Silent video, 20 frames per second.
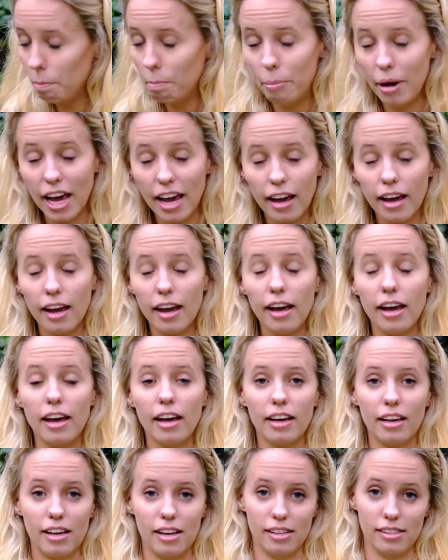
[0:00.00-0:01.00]

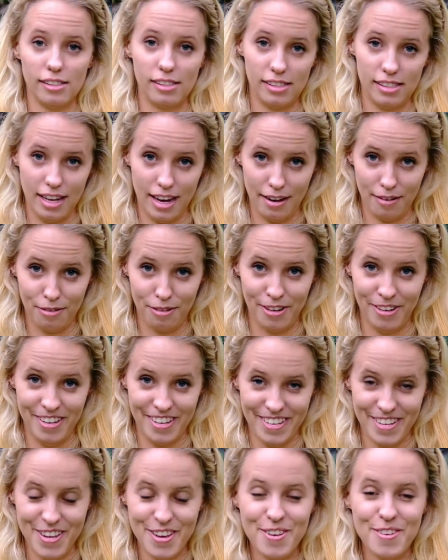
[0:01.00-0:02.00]
big stuff
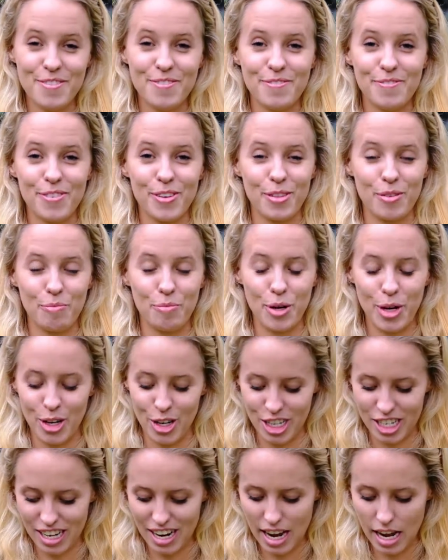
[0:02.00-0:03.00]
for the
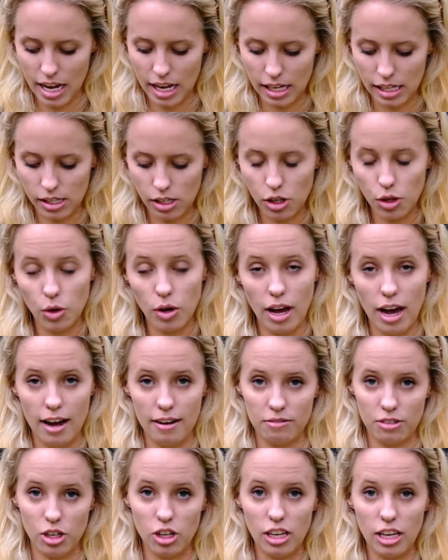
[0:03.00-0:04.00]
bush is you
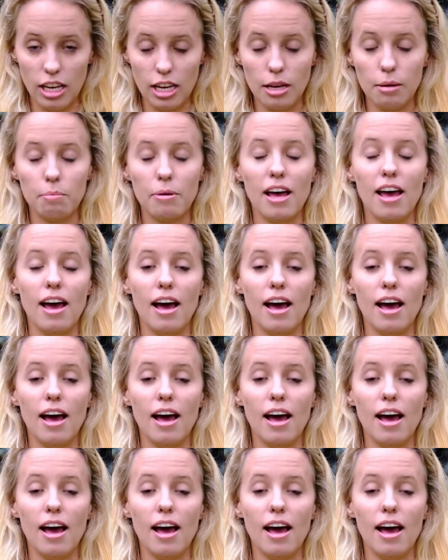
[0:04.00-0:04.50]
have to keep